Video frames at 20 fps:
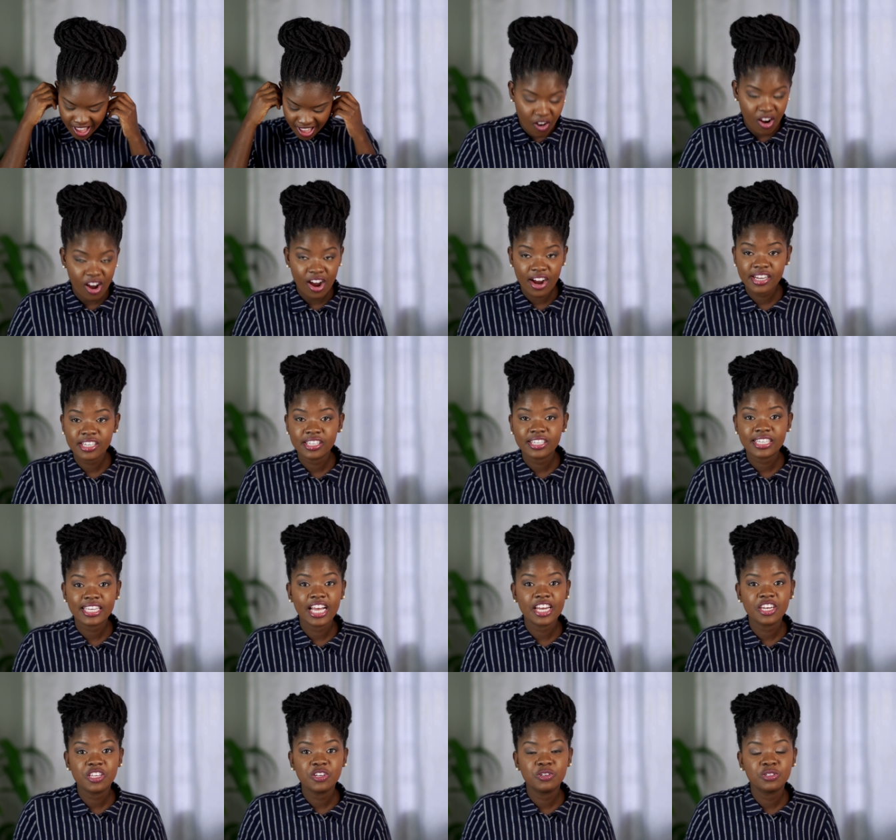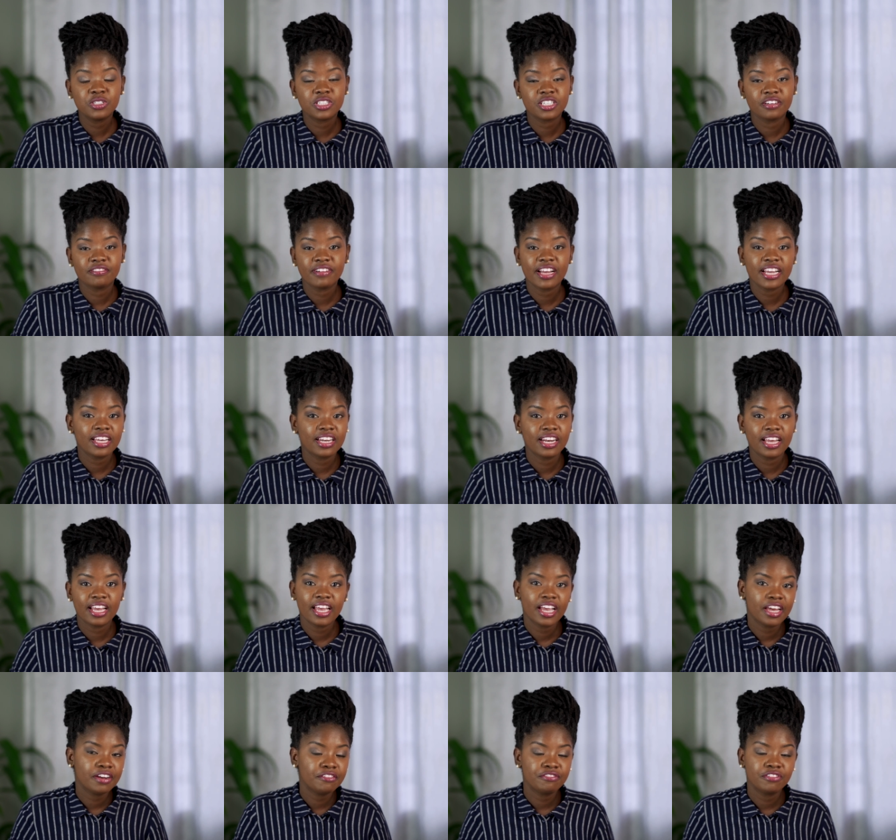Or you can use your regular
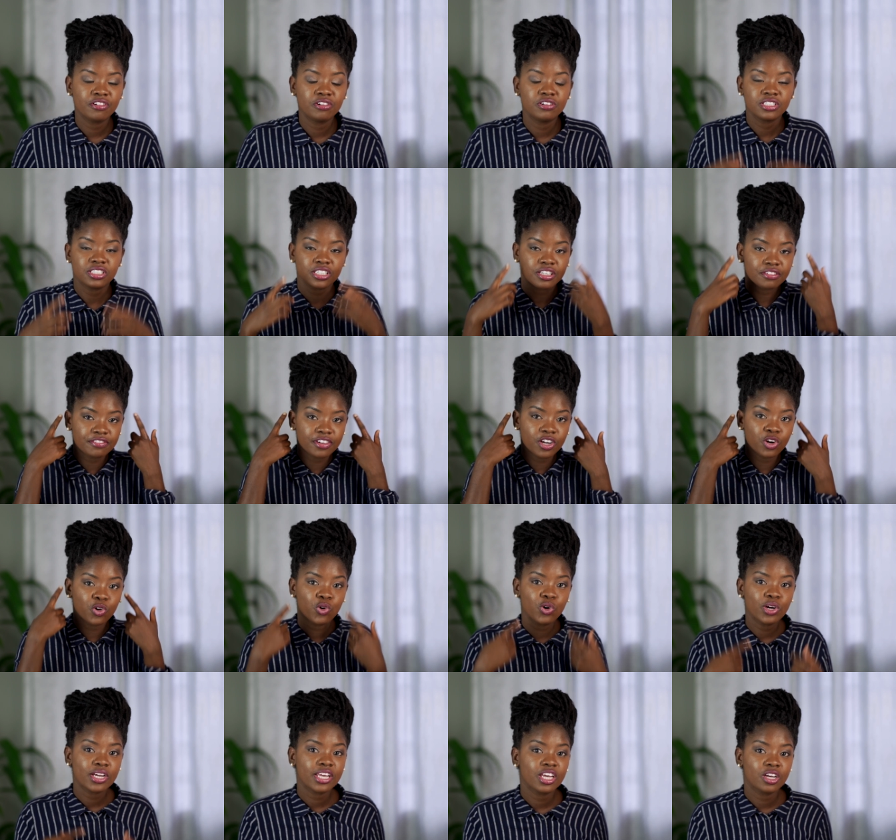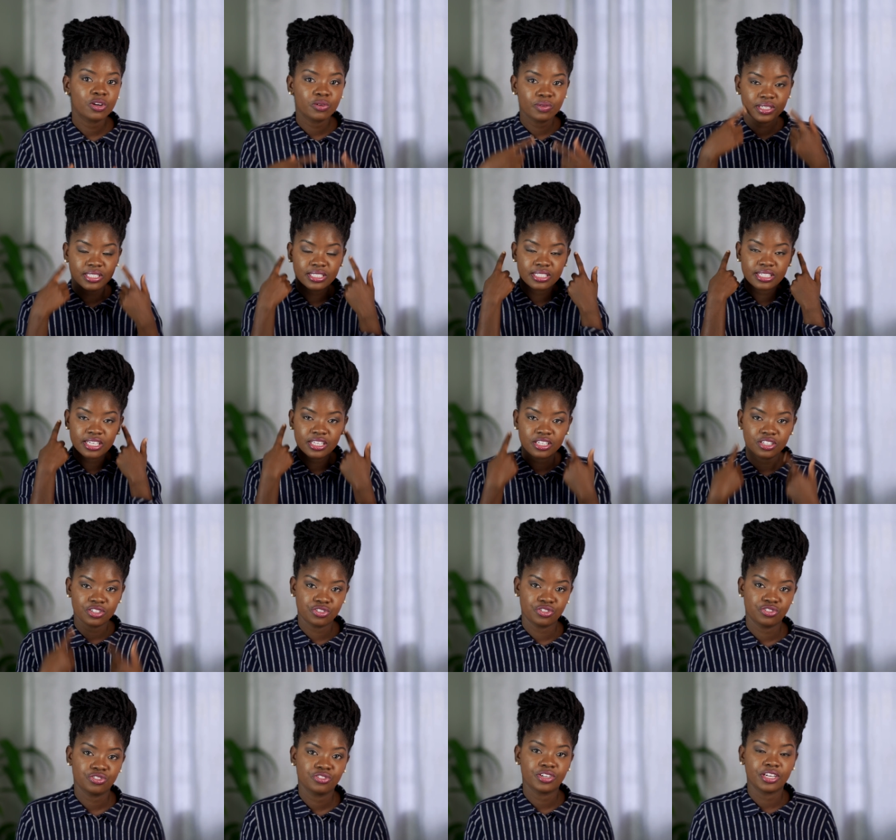headphones if you're okay with seeing the
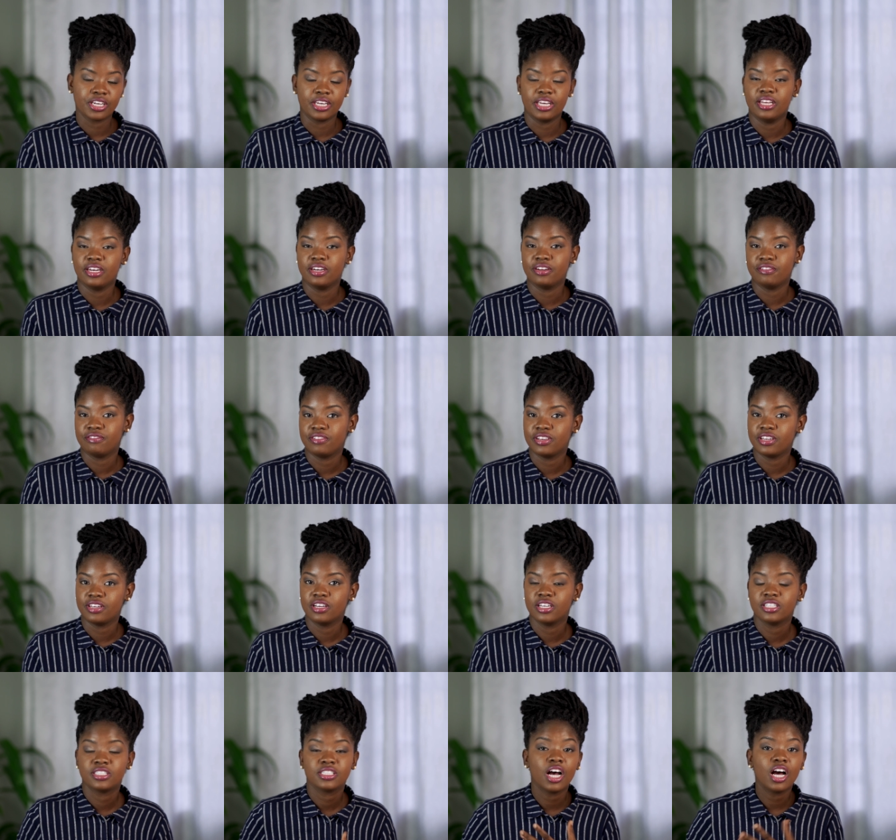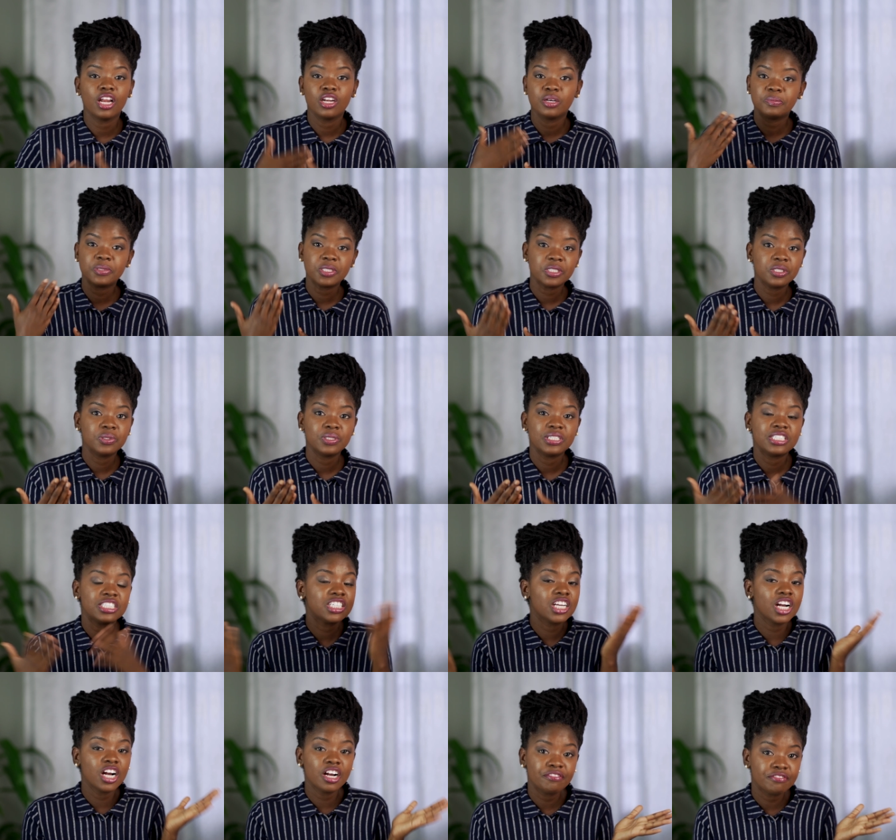string in the video. It's all up to you. It's
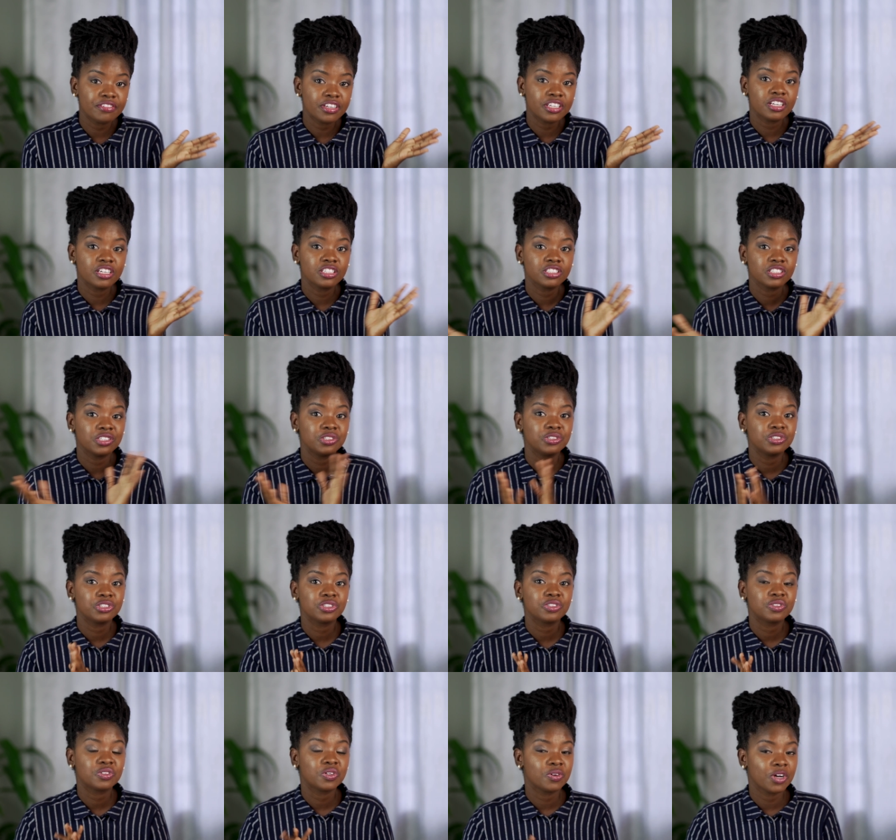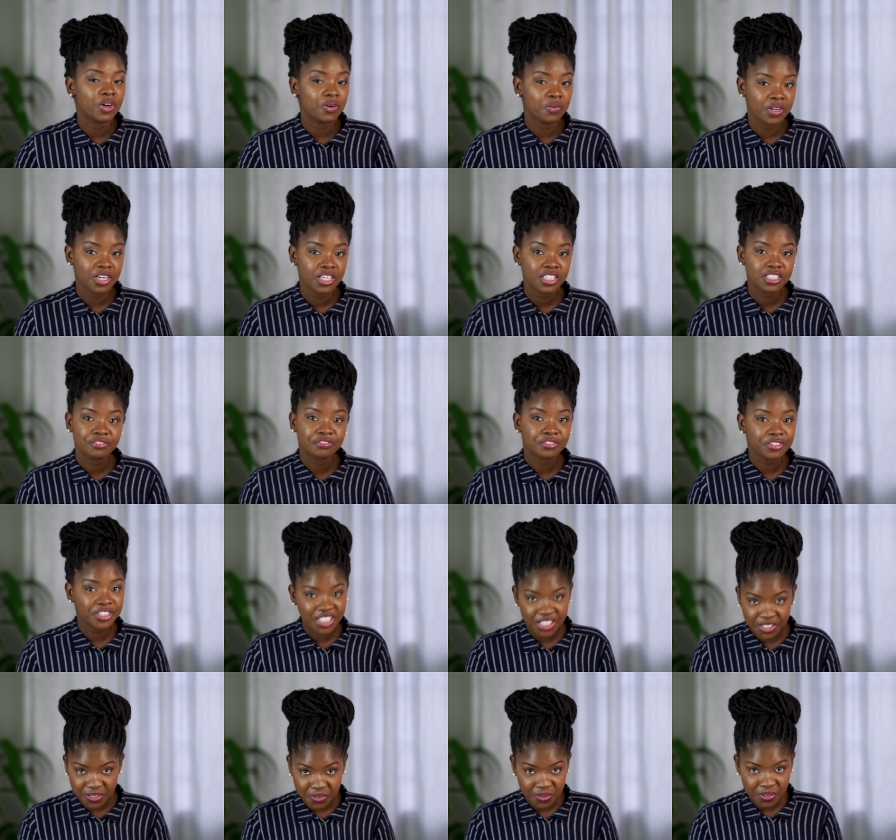your video, so you should know what works for
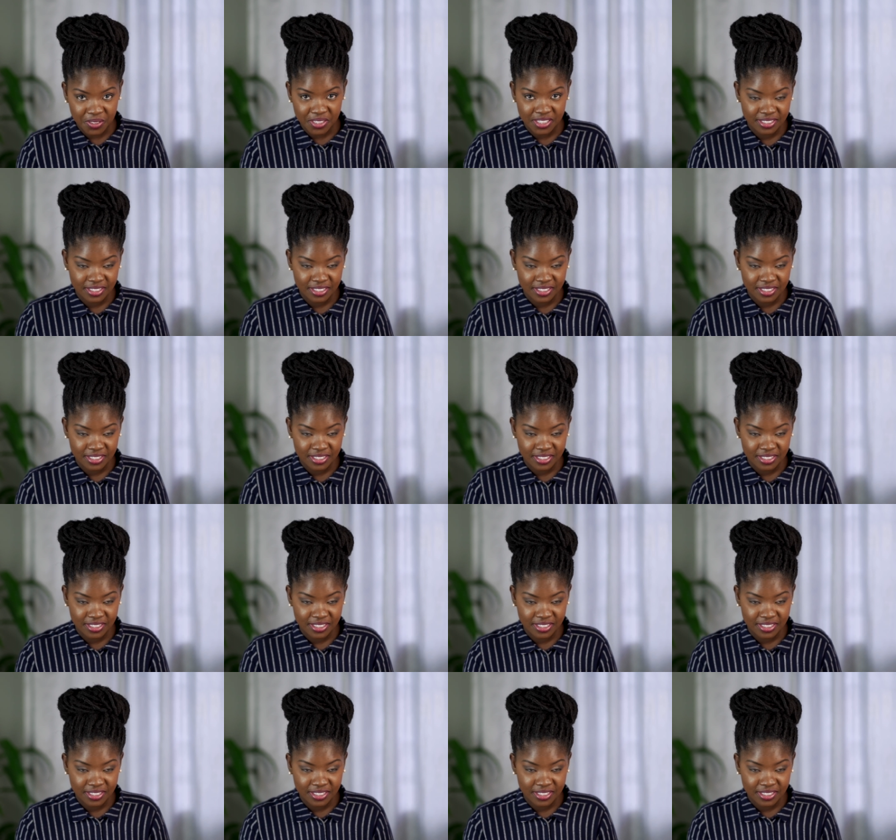you.